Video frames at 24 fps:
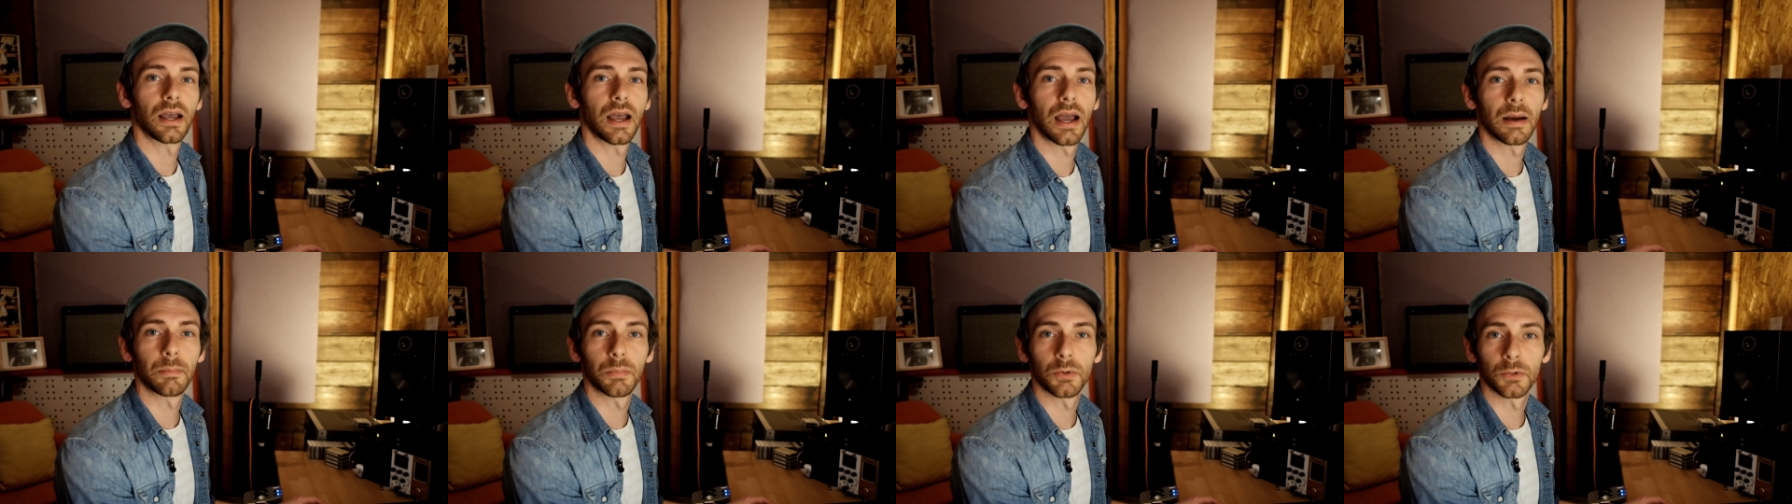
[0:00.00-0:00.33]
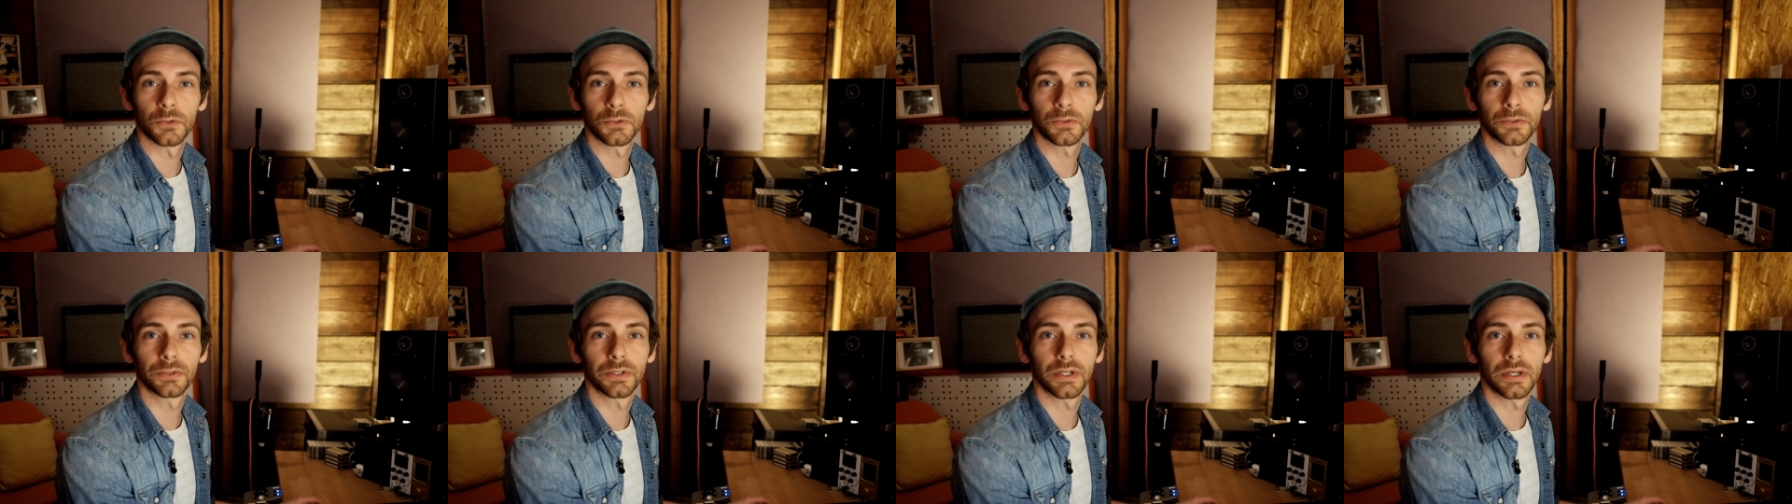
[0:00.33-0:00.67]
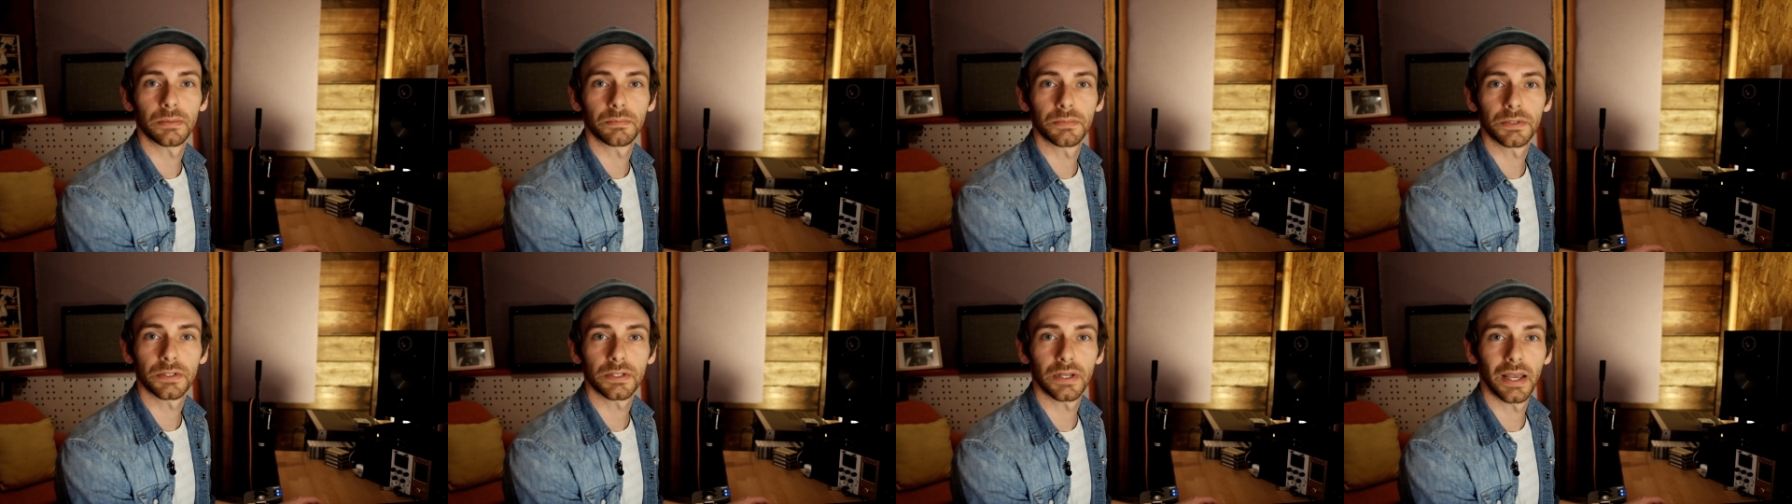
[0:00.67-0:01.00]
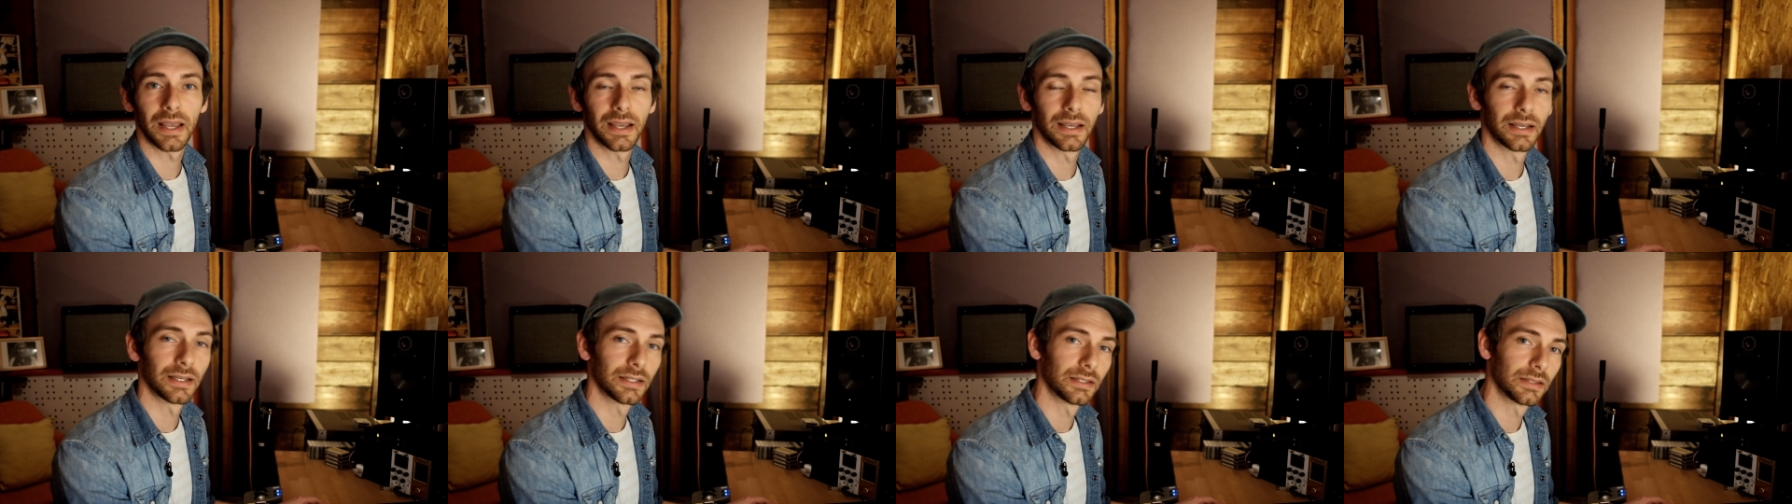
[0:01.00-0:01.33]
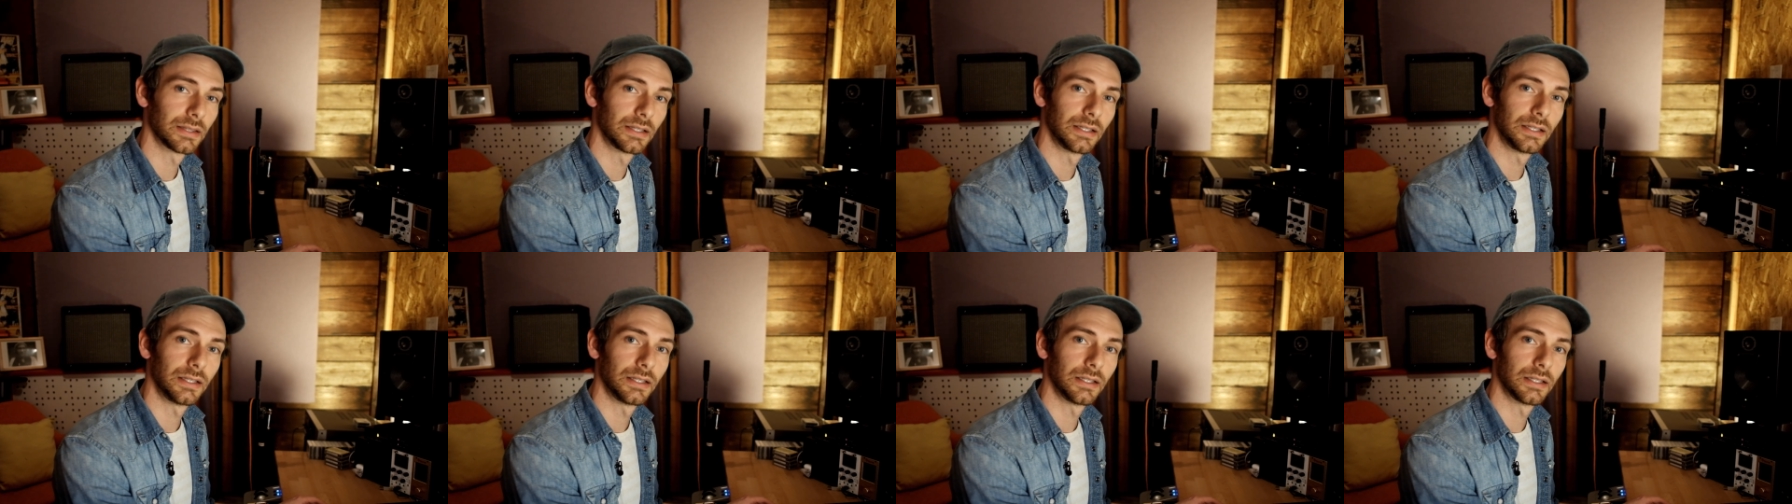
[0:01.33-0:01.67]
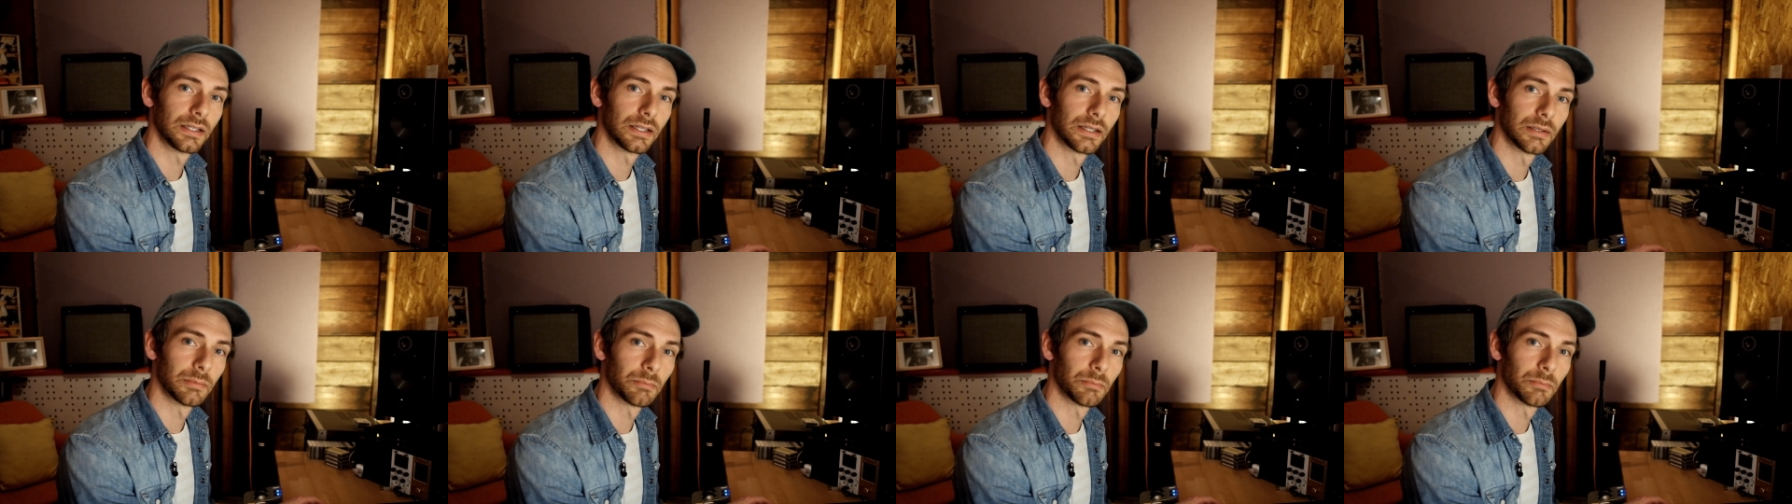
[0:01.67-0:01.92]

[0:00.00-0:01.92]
Apple scripts and the